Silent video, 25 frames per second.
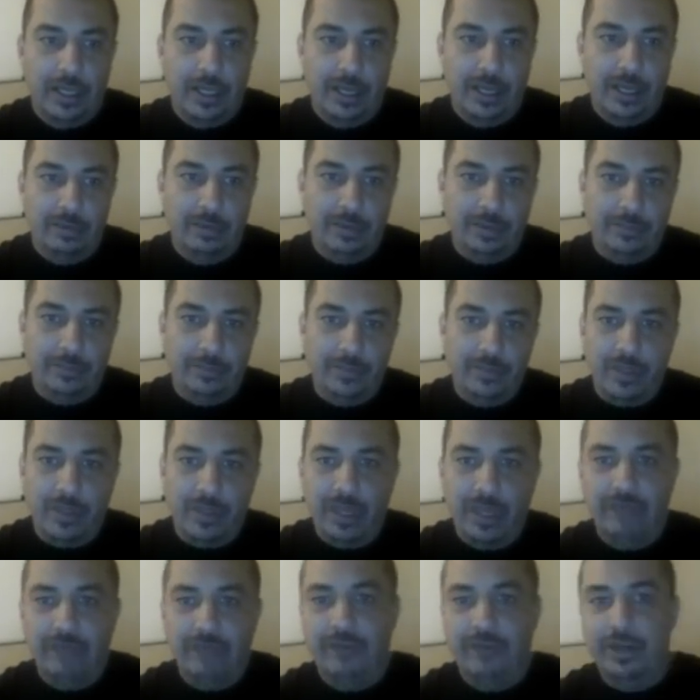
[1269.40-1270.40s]
In
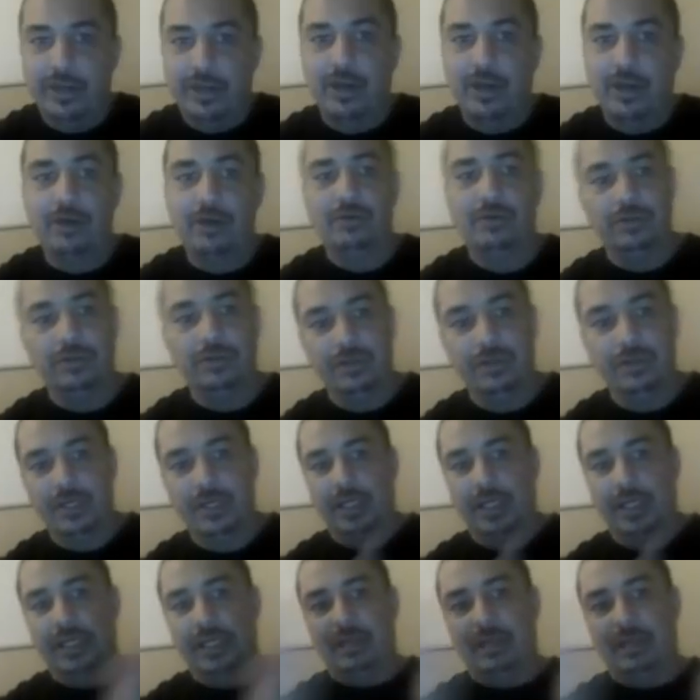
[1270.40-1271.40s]
videos, you can
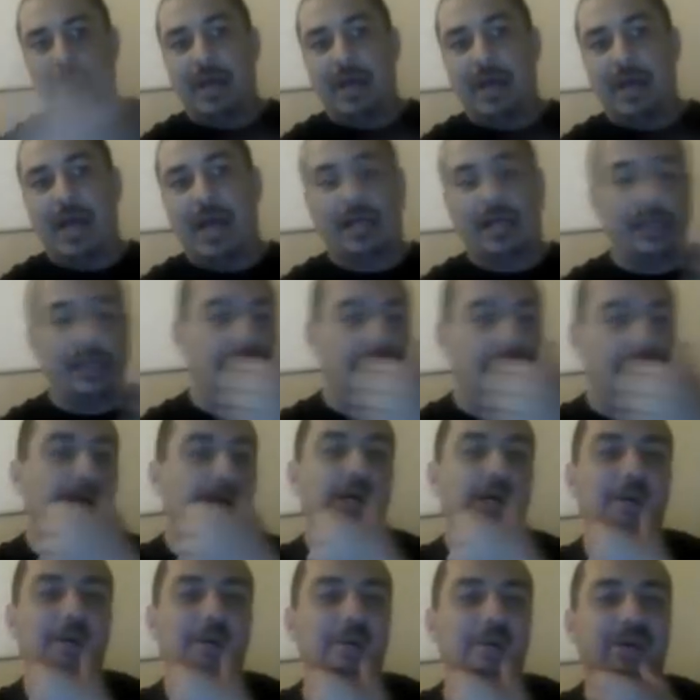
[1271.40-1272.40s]
link them back
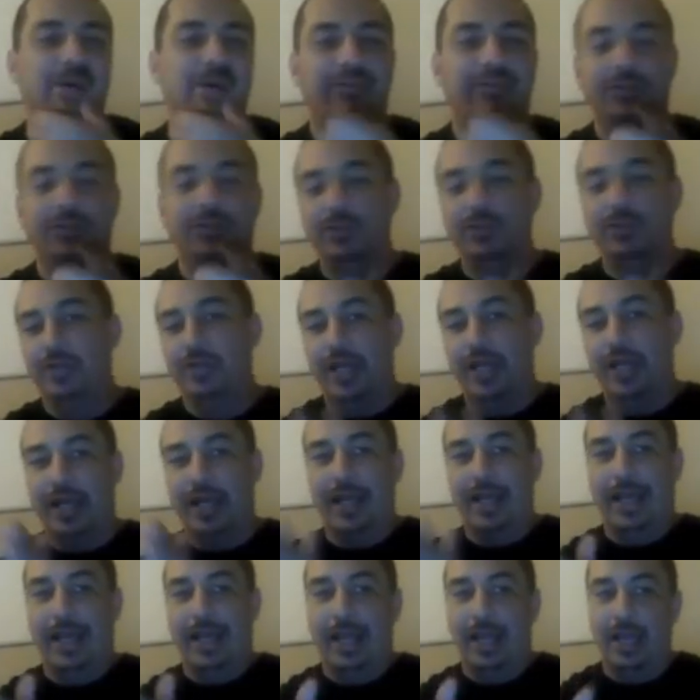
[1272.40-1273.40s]
if you're doing a
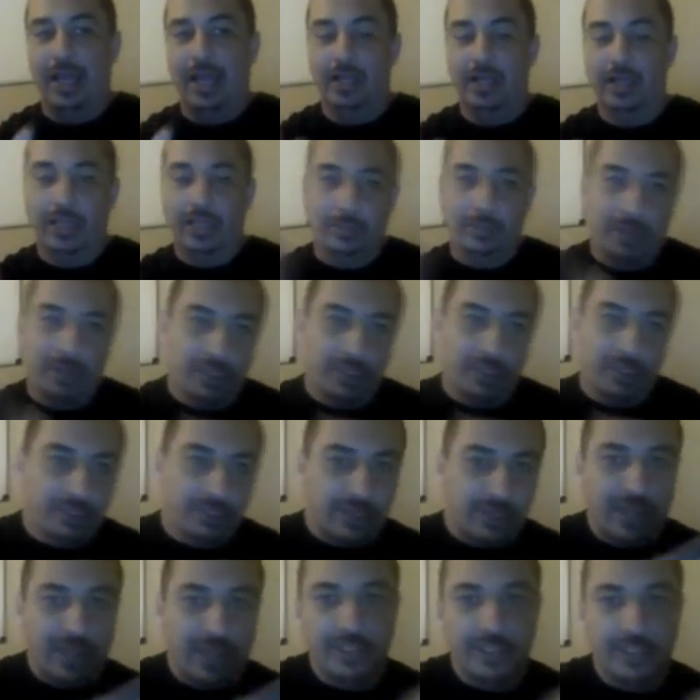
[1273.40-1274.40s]
link building
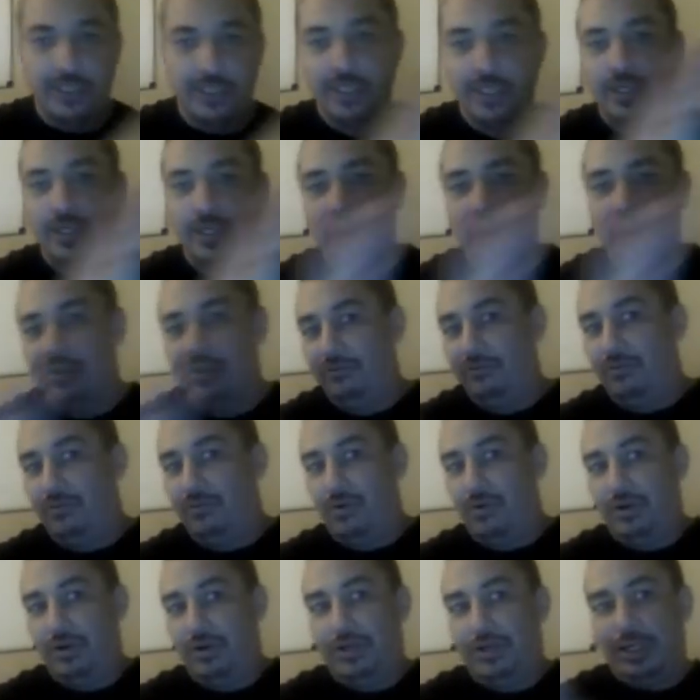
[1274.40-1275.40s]
strategy,
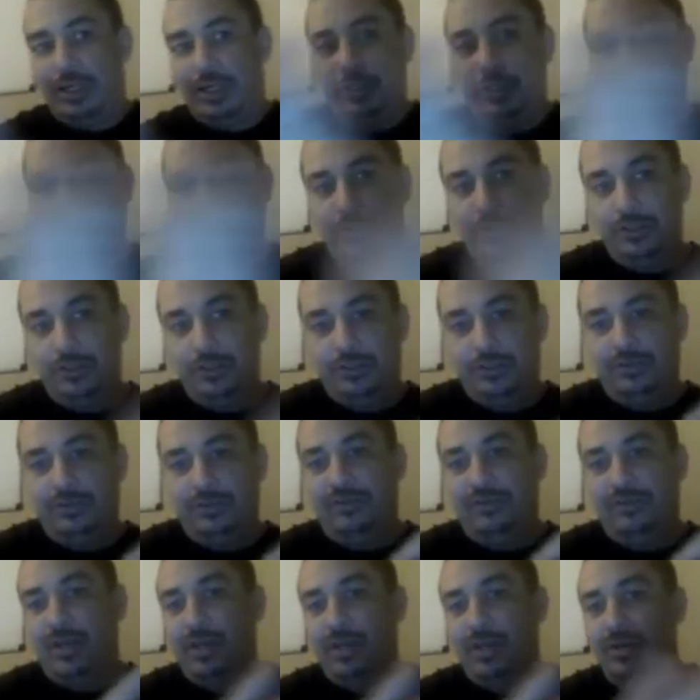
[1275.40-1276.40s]
or you can use
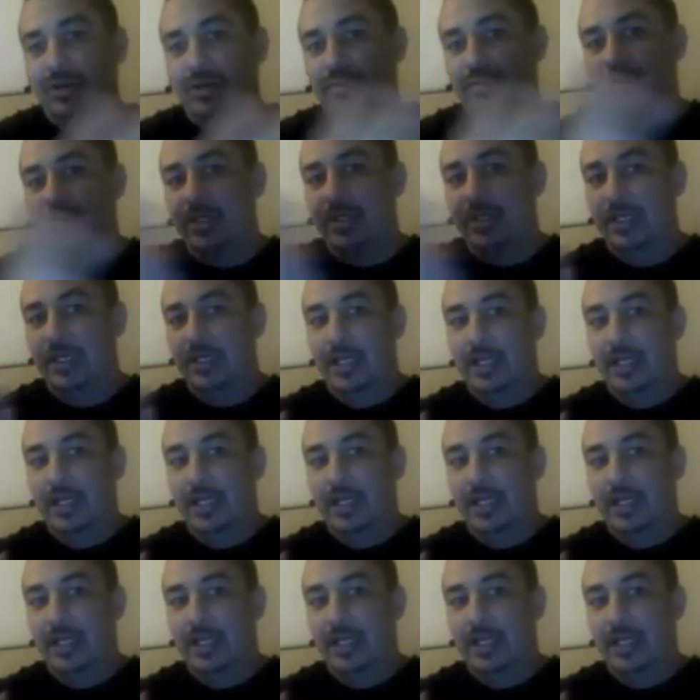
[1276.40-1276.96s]
YouTube videos.